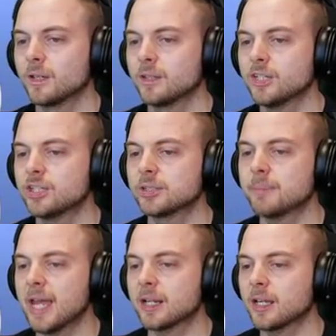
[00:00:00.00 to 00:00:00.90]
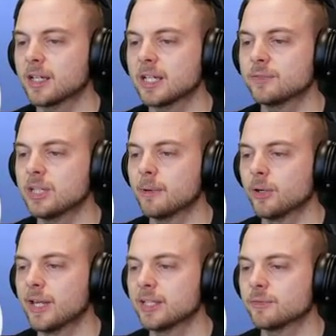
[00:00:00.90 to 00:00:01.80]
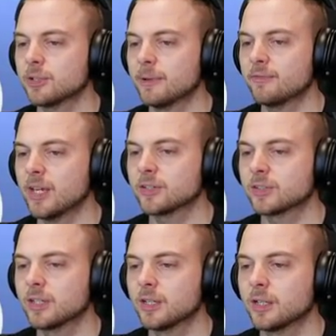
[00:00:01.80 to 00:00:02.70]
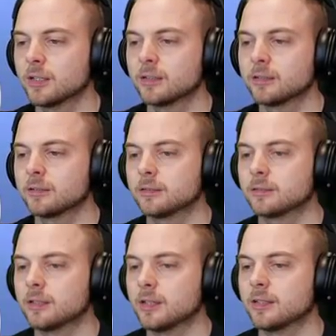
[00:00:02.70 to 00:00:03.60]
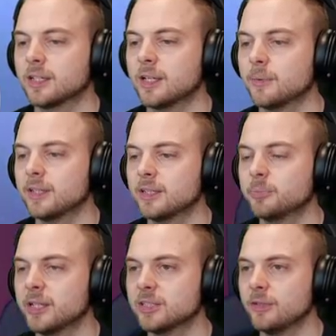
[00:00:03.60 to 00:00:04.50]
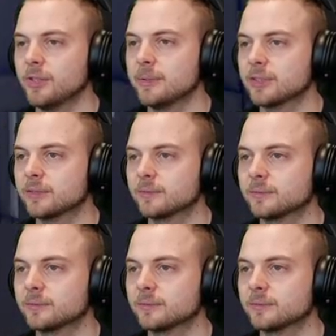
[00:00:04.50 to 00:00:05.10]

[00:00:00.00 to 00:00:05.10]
This is mad. I can't even see my own hands in front of my face. I think I get well this place is off limits.